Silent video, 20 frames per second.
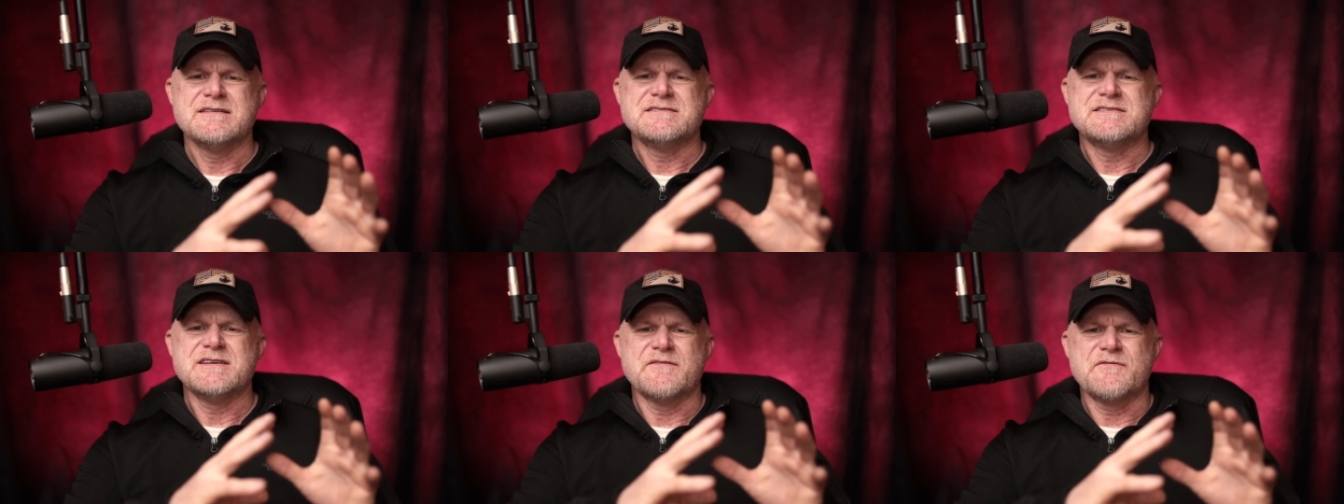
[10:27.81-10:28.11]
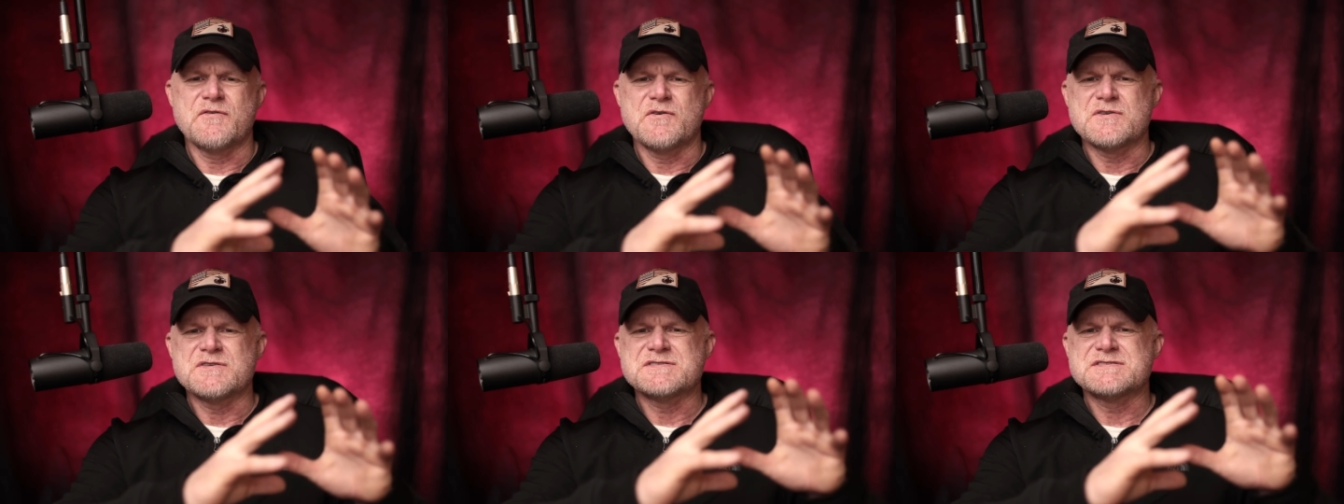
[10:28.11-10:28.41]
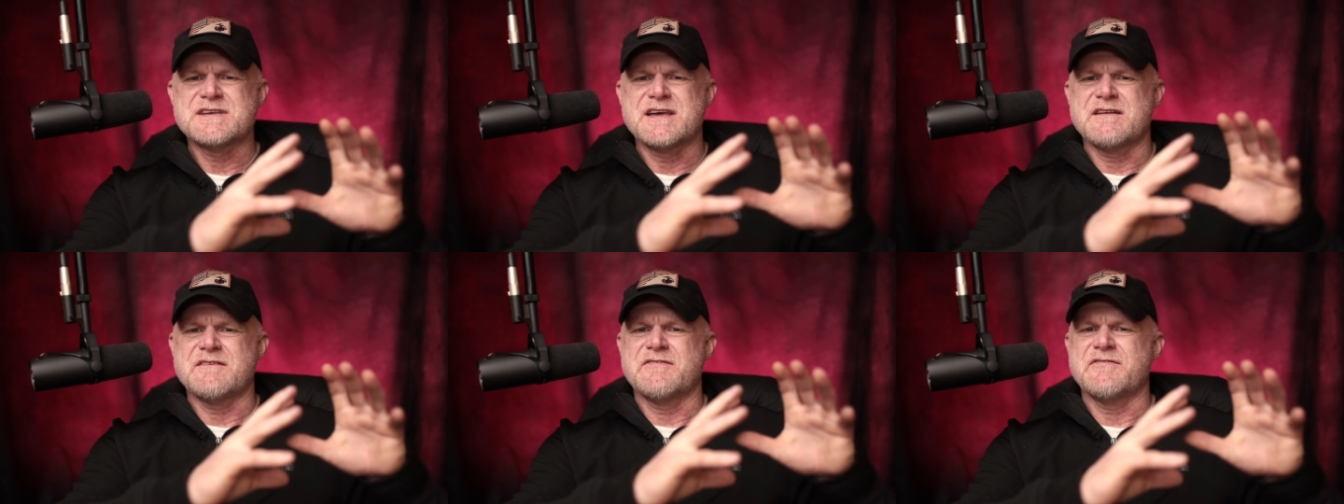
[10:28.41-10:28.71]
Different
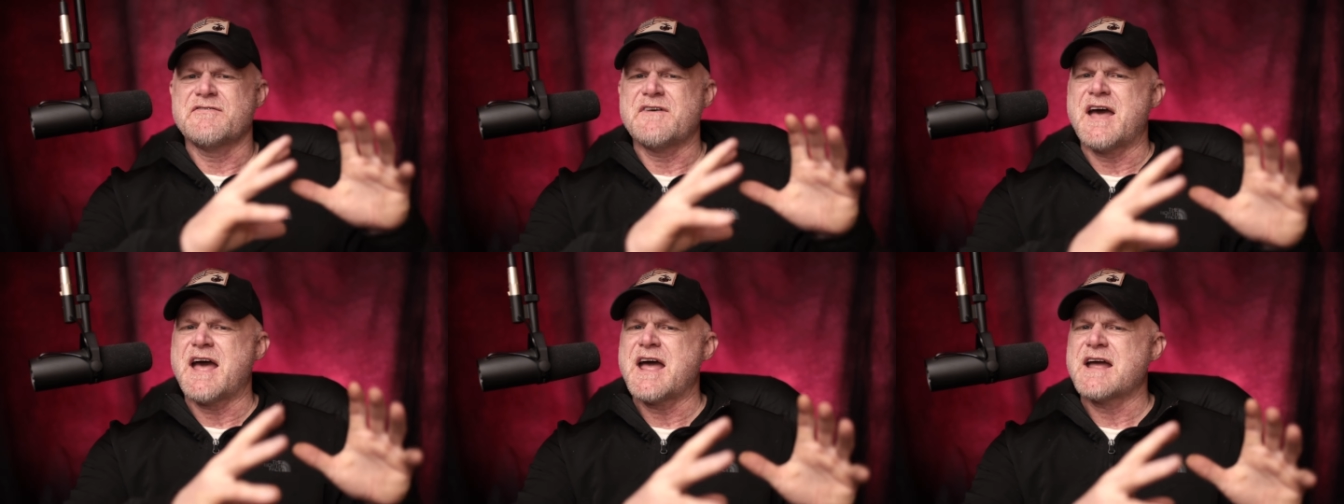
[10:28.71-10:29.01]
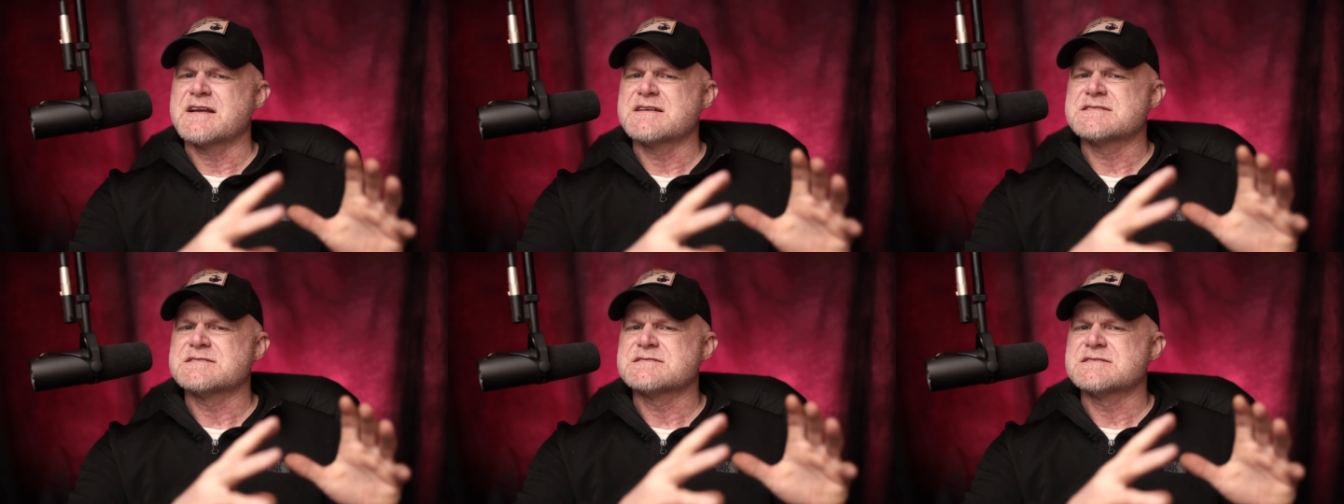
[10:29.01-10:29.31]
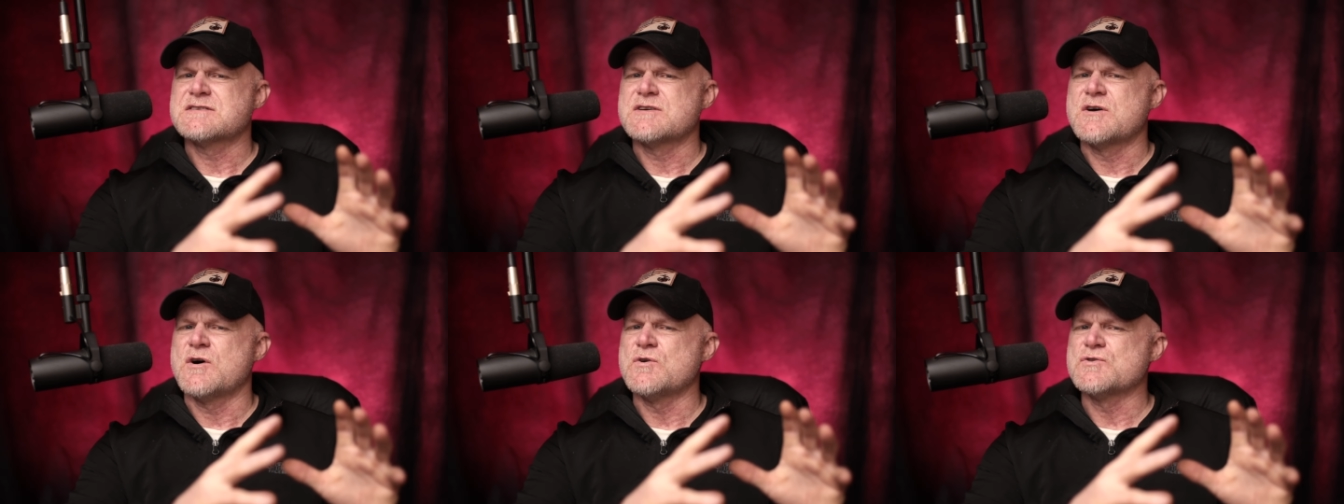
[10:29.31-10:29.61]
set of facts
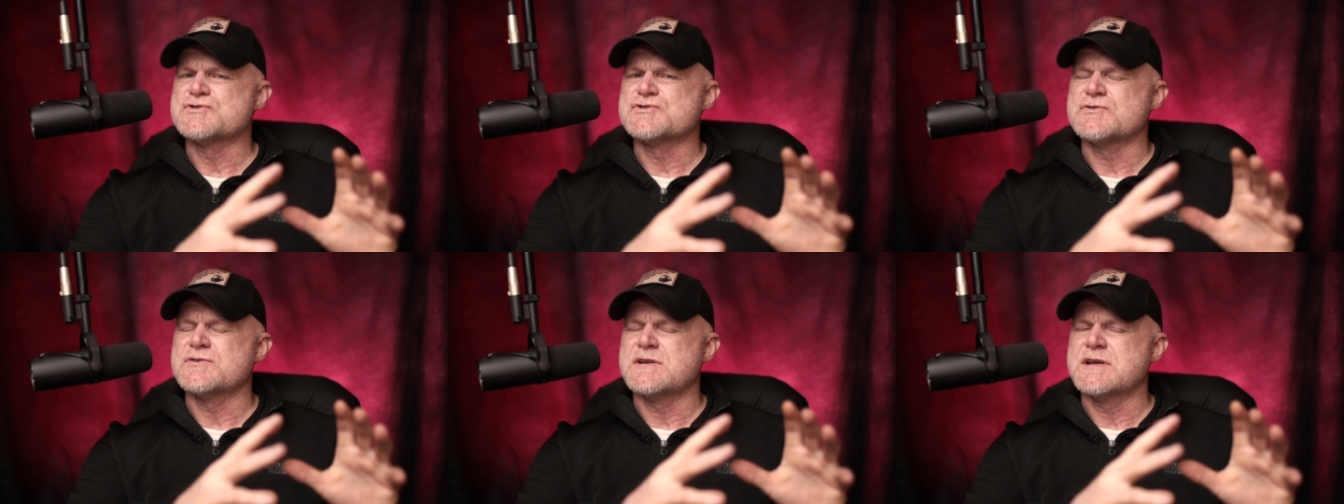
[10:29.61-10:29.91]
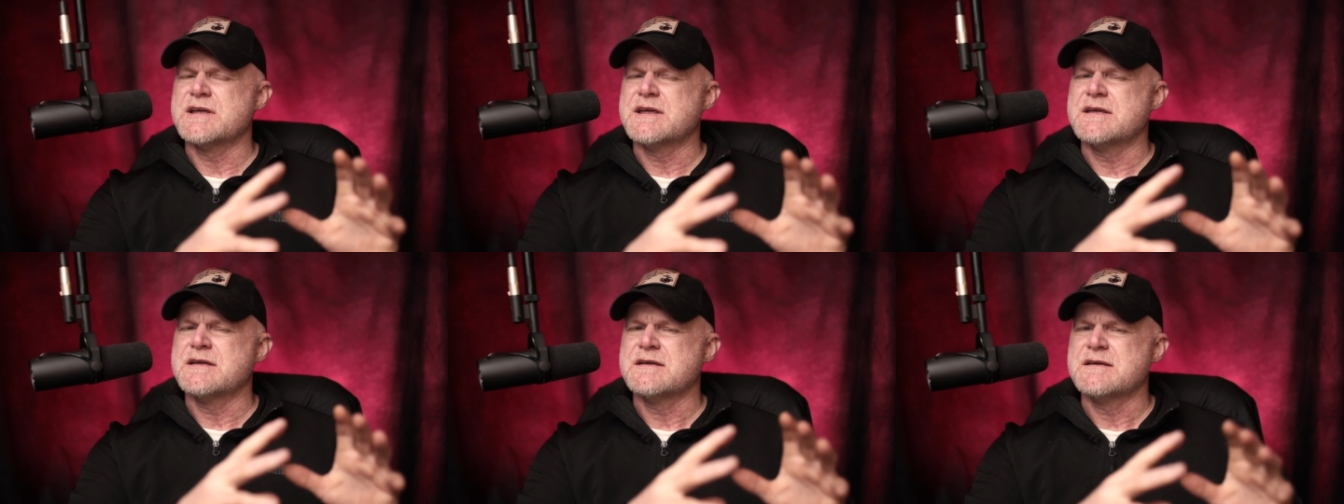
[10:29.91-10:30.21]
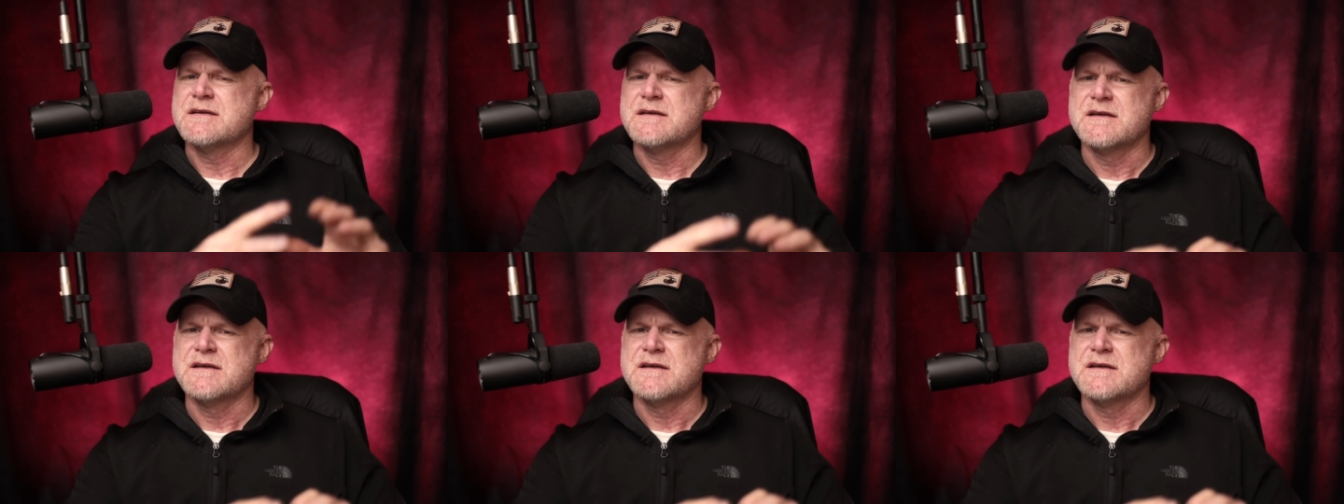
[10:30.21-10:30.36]
culturally.